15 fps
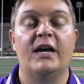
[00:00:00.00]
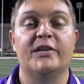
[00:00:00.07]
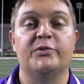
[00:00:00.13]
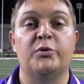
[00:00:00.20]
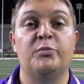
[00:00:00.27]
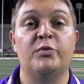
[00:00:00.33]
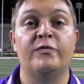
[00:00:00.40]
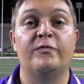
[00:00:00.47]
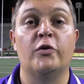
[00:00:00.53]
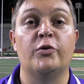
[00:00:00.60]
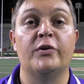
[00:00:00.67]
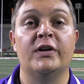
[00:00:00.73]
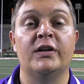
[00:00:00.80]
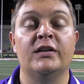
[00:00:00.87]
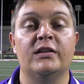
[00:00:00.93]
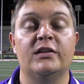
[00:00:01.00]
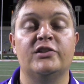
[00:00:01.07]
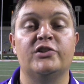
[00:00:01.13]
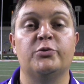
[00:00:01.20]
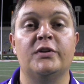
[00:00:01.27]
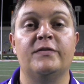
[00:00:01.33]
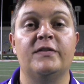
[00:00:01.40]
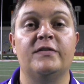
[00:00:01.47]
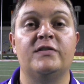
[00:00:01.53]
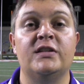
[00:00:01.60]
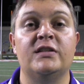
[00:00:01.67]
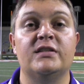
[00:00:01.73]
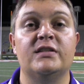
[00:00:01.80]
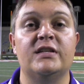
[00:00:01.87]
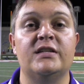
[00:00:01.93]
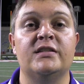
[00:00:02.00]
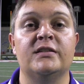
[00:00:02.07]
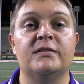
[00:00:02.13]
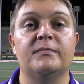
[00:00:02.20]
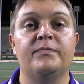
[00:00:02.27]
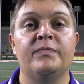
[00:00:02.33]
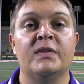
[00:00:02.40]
as we move forward into this 2015 season.